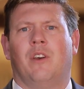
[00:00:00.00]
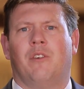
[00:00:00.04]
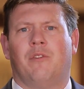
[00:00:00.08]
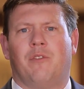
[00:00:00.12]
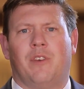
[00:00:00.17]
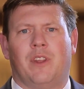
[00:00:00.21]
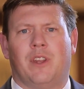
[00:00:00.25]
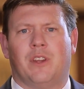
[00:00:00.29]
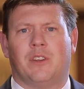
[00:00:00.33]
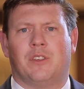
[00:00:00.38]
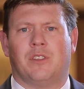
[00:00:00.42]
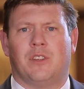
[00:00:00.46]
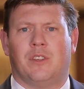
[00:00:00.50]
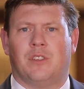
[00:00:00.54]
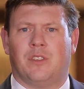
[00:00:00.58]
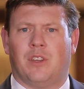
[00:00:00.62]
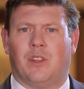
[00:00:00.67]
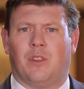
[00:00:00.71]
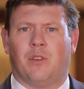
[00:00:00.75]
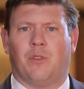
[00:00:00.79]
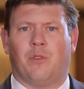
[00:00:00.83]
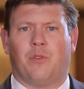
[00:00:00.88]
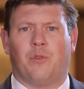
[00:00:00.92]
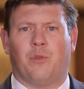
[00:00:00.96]

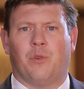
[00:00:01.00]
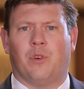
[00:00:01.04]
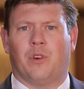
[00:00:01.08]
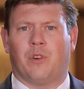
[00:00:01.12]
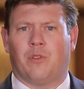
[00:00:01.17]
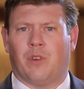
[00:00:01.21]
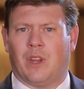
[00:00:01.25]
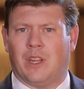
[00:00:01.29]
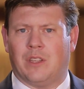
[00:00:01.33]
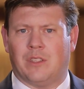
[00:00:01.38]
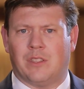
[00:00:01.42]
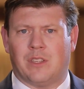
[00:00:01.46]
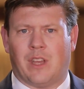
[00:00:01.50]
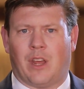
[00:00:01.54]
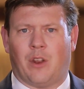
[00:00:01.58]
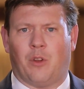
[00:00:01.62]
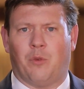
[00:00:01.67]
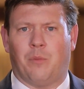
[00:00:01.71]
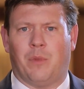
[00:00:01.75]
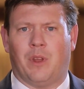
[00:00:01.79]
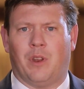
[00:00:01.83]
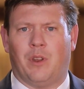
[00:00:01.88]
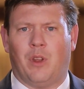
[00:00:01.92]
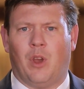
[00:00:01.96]
finishes either through a great
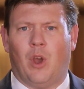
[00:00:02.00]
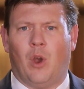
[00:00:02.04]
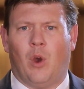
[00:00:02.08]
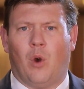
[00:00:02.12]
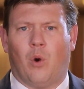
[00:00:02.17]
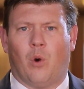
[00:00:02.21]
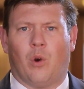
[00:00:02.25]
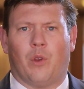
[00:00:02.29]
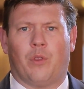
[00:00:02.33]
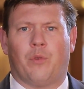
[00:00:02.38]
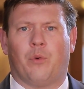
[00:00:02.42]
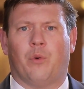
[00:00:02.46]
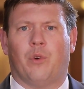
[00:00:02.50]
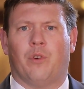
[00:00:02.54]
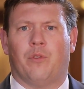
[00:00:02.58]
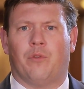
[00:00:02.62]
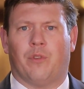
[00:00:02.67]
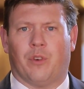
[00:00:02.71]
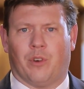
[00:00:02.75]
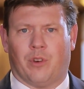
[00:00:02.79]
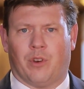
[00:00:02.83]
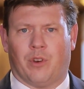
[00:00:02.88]
settlement or through a